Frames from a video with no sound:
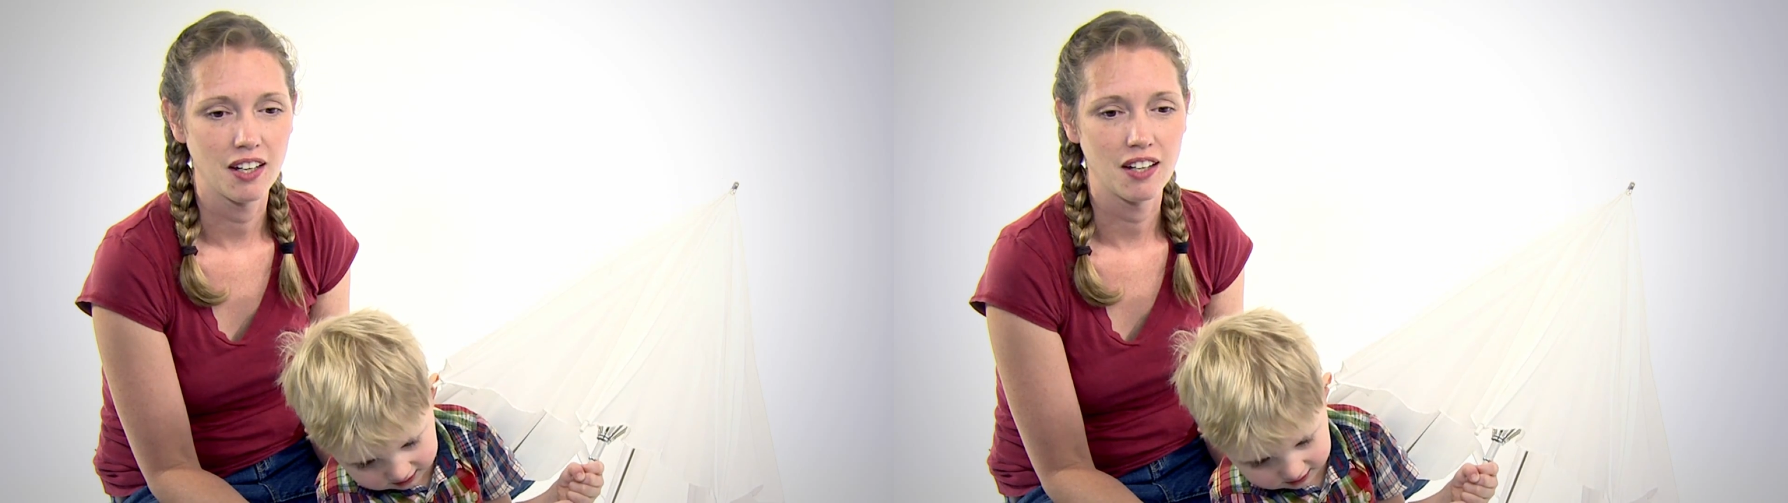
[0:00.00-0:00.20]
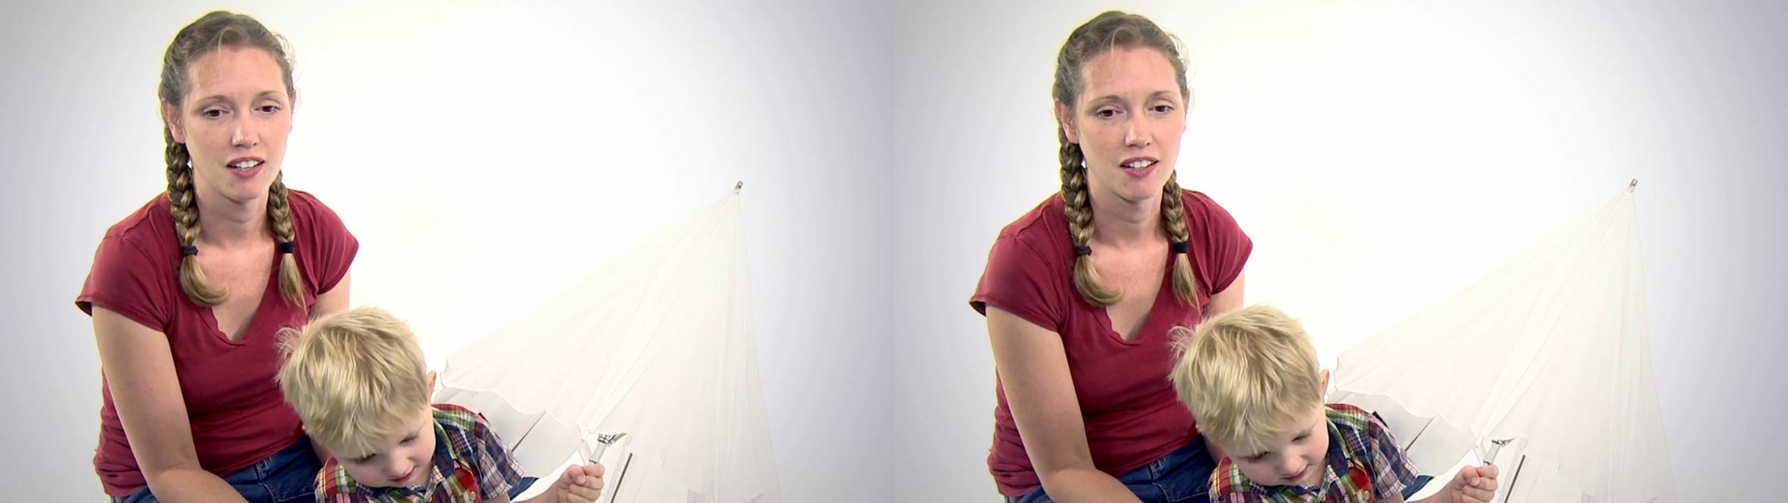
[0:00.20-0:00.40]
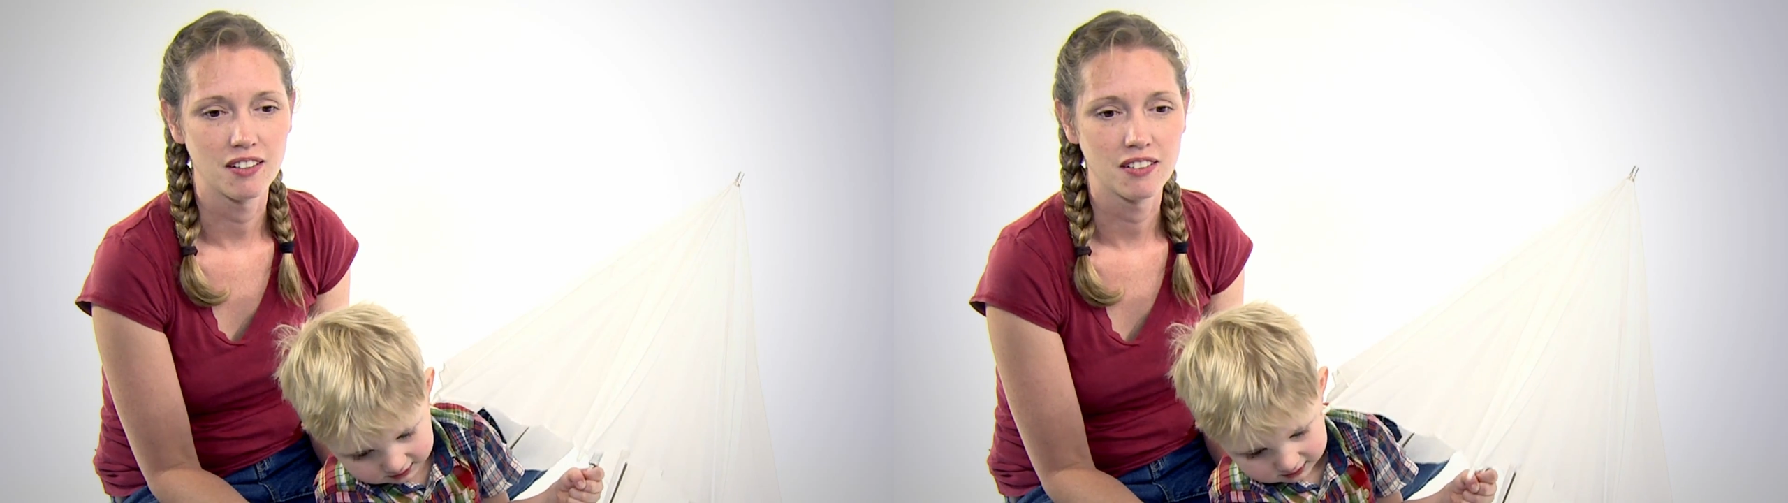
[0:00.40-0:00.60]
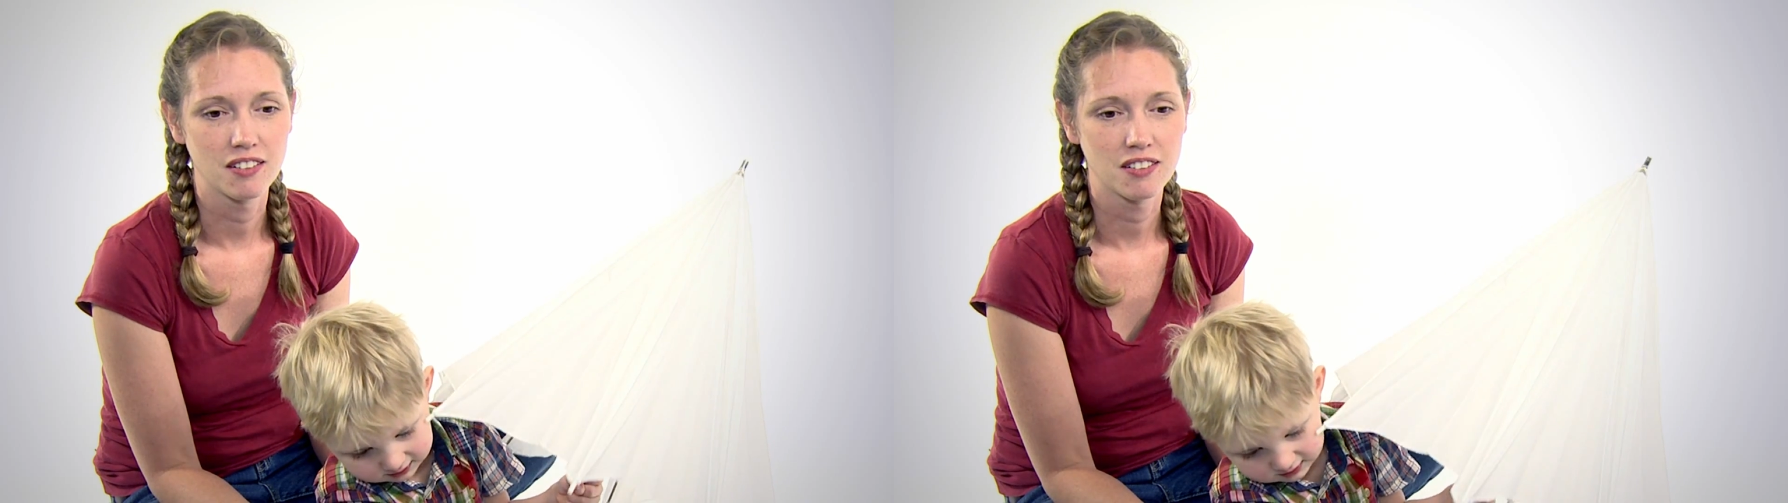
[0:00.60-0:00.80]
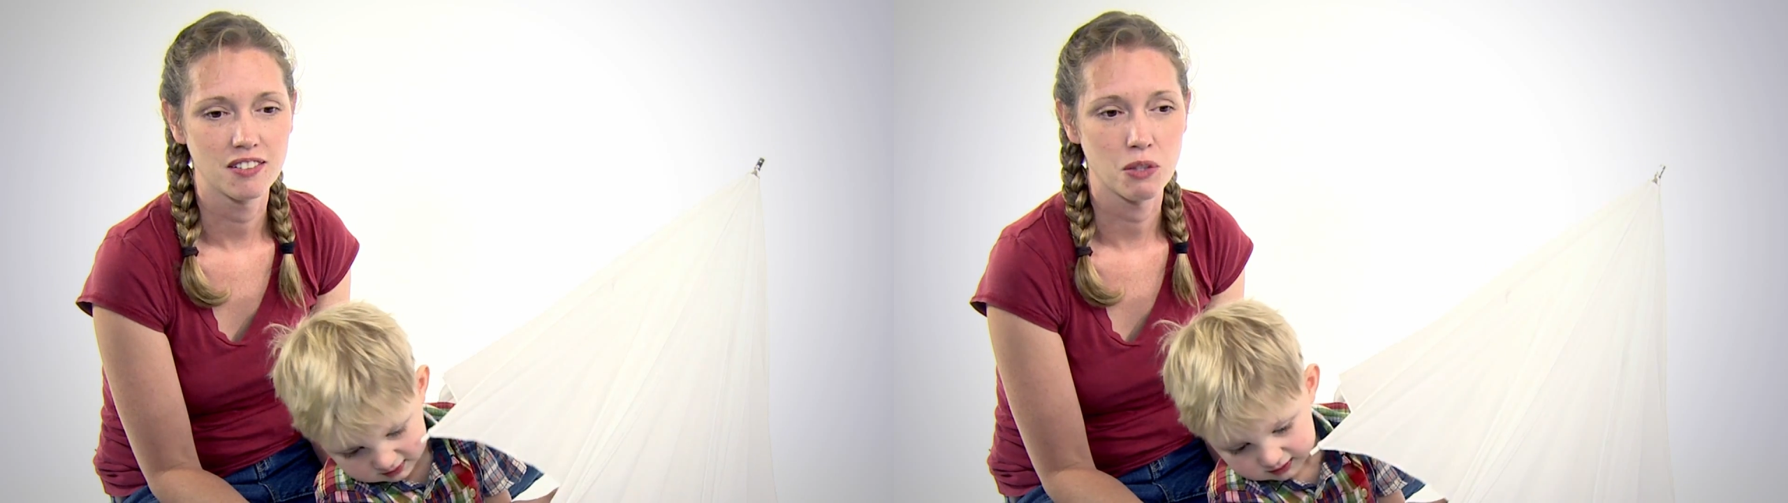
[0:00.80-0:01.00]
and
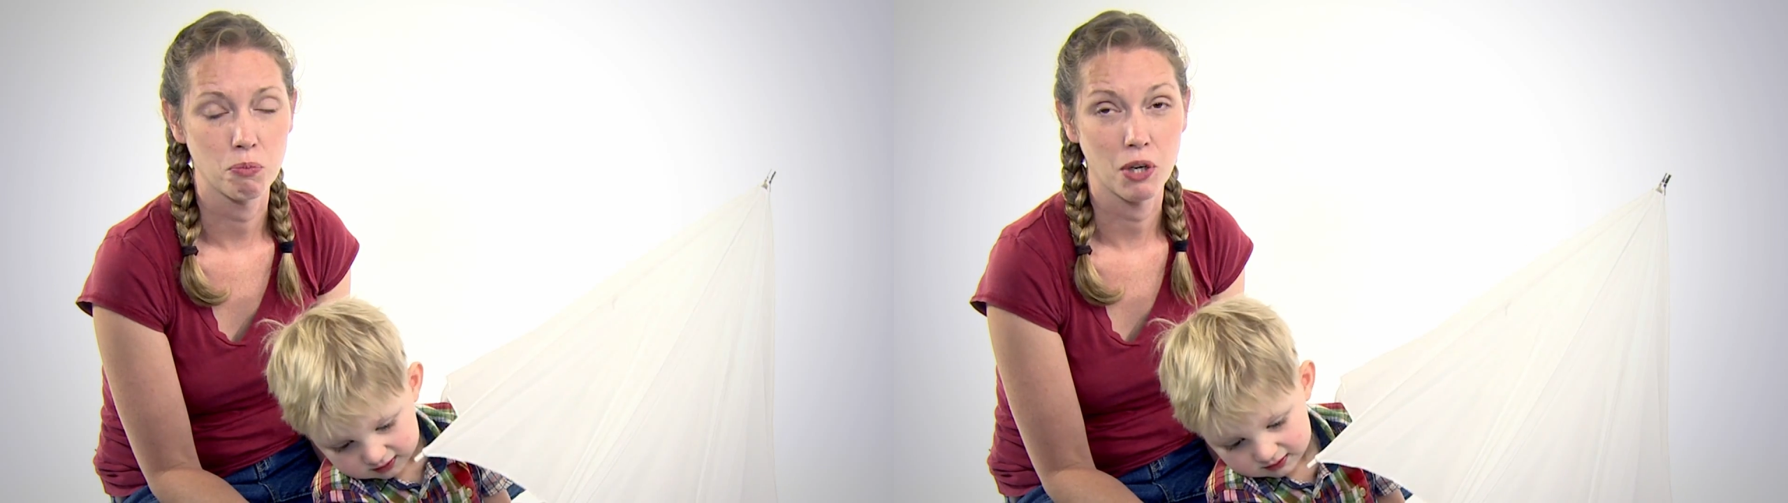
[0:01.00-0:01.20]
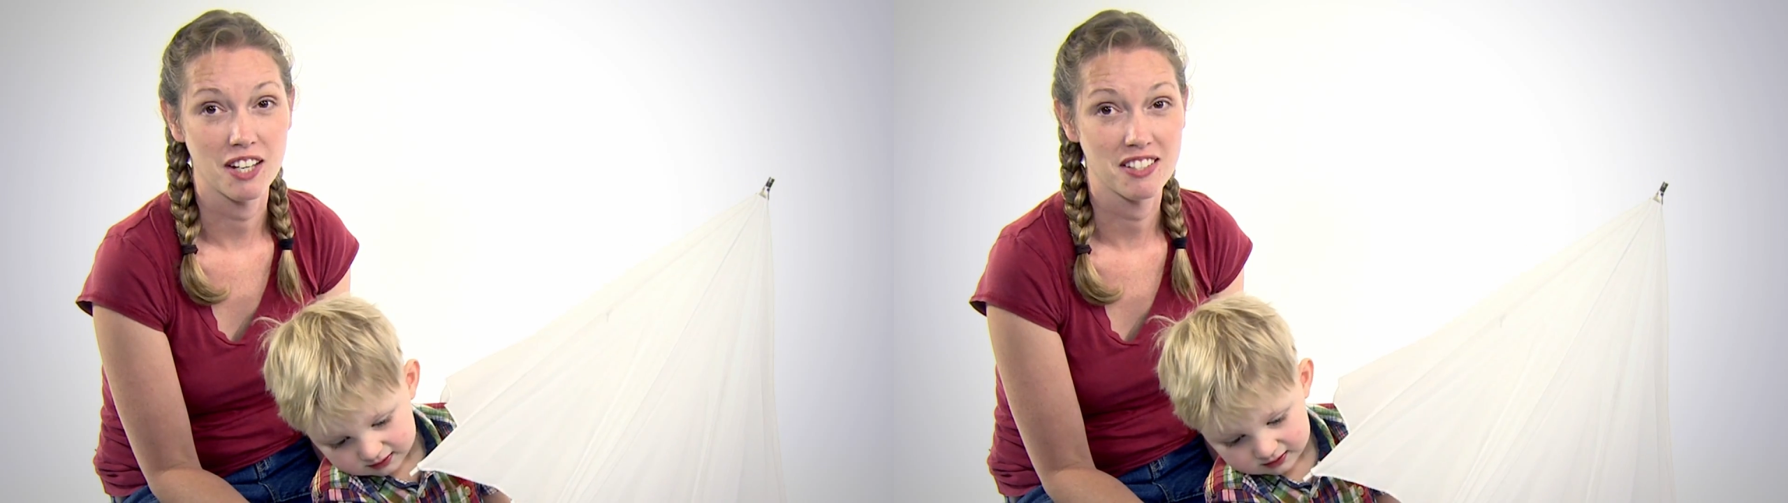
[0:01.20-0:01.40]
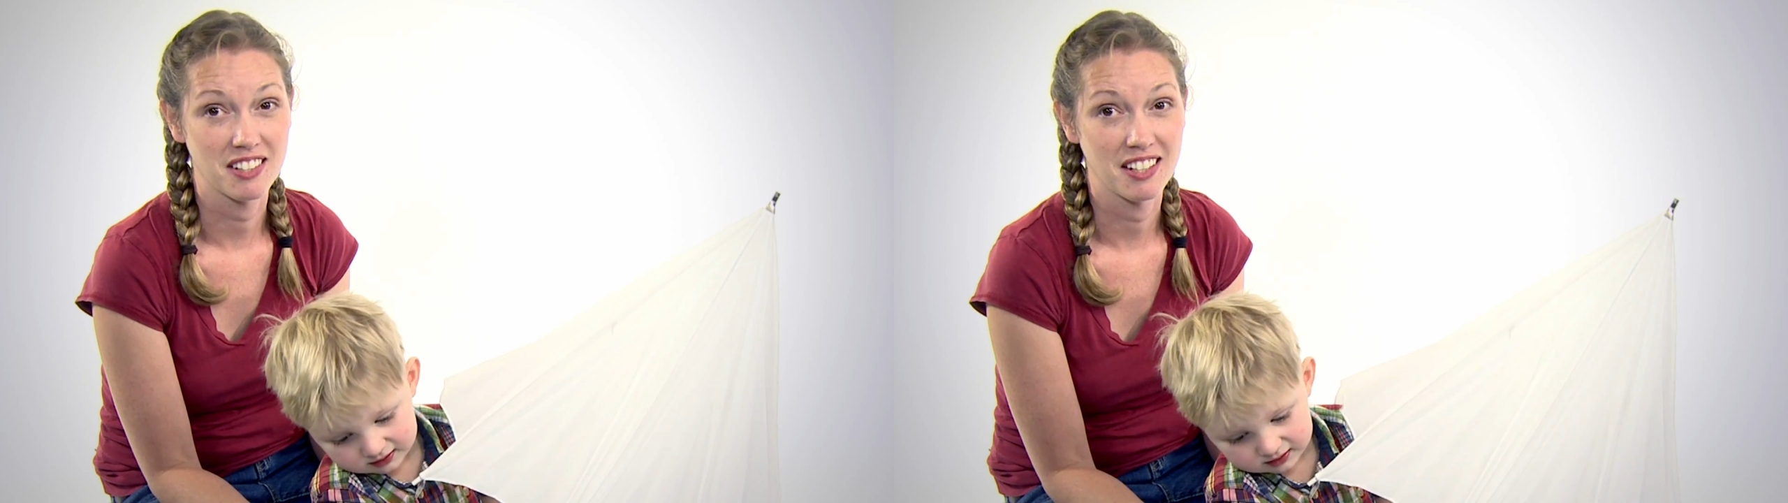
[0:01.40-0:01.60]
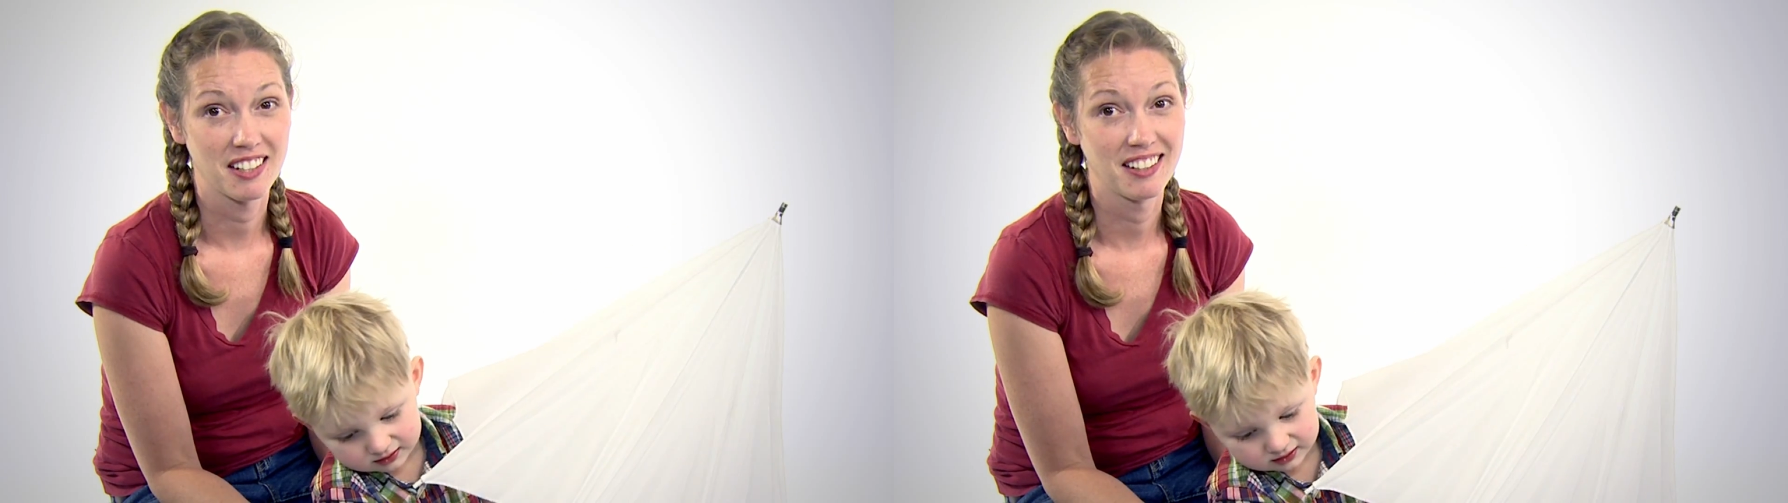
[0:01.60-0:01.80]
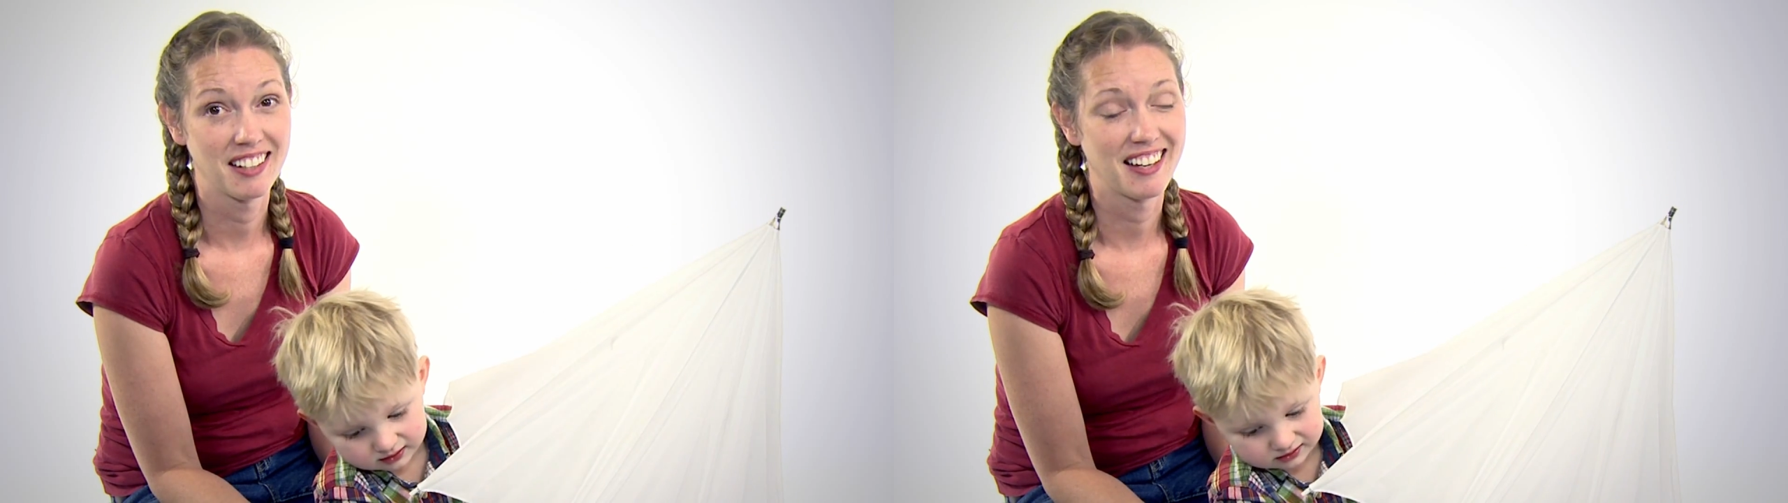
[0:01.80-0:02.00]

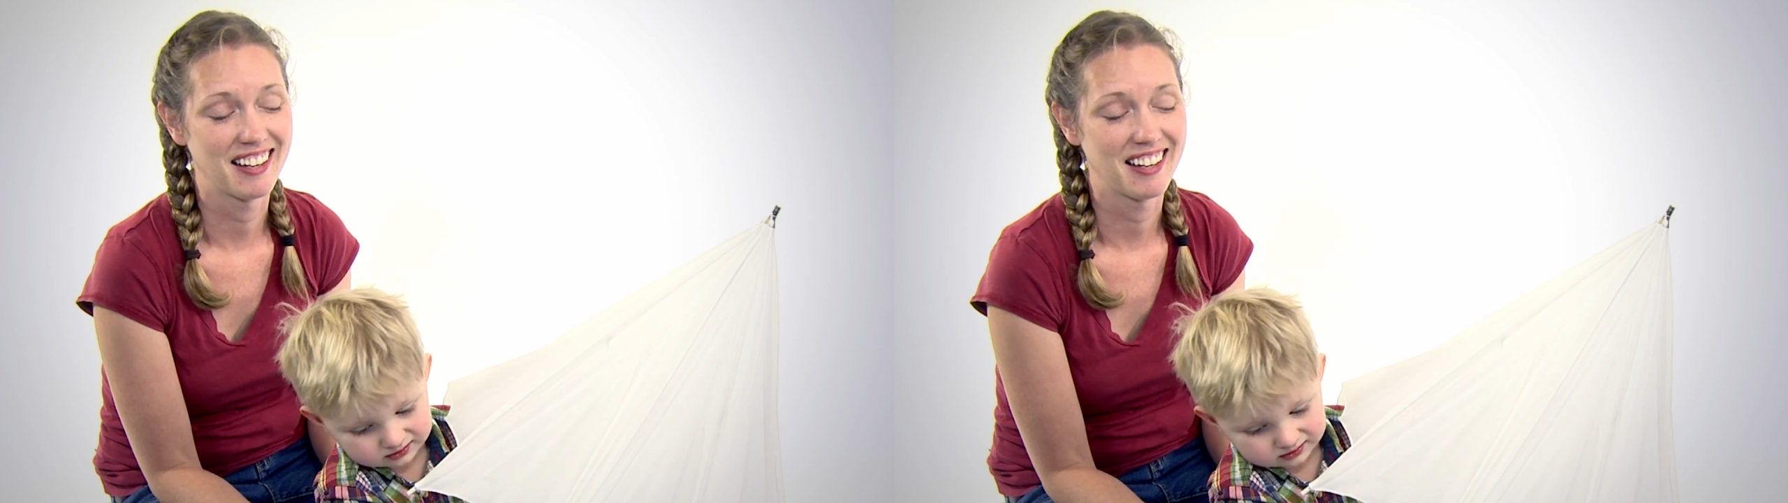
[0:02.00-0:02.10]
depressing,